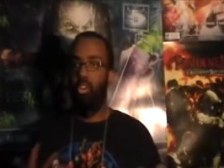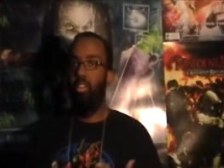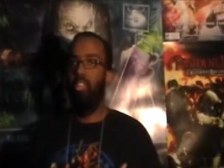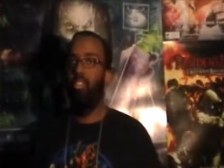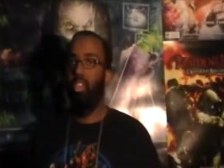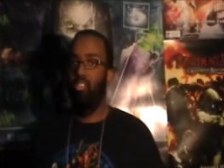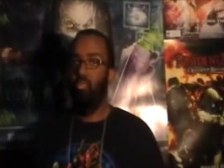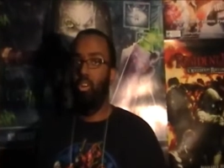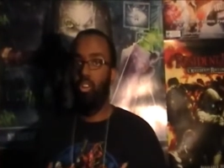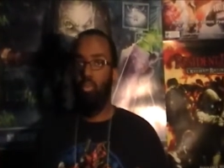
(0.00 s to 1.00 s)
know anything and you
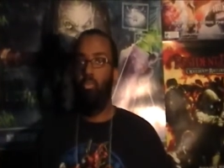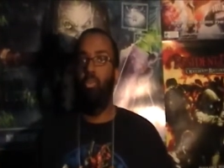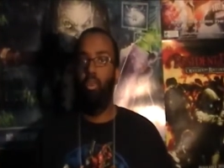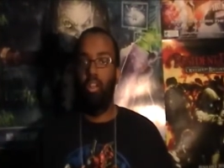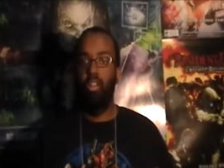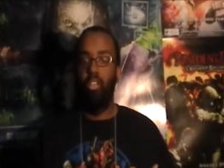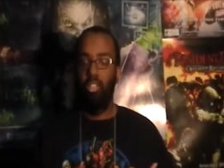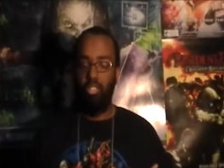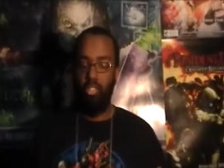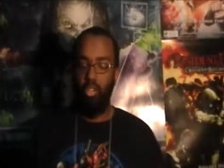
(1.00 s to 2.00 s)
want to know more.
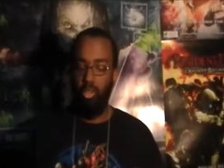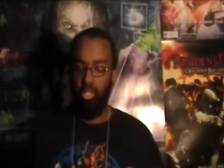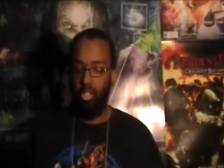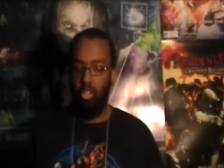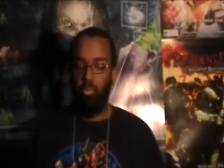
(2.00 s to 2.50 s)
So we're just going to